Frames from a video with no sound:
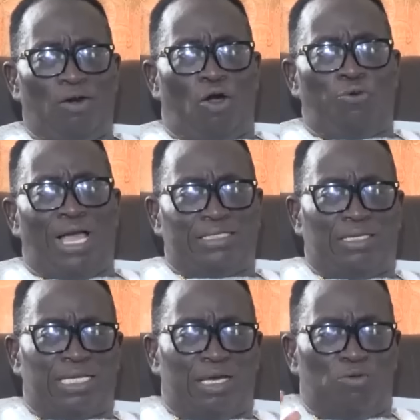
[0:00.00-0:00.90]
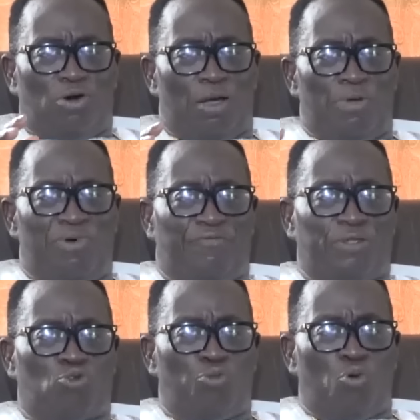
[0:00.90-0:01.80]
Oh, yes, I say, every
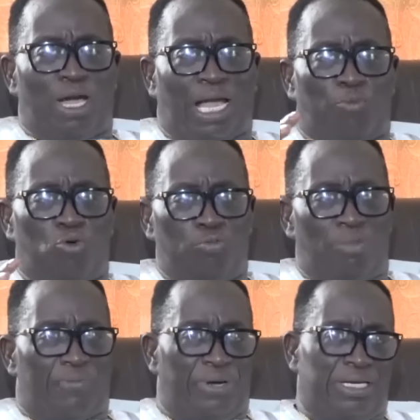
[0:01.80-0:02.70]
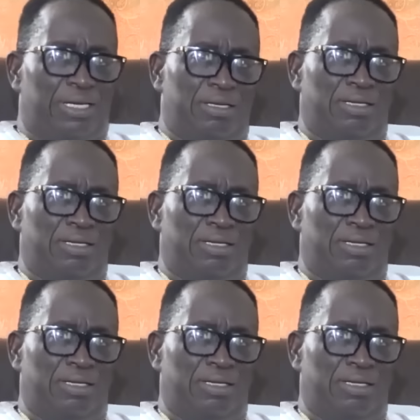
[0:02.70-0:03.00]
fit to be workable, marry.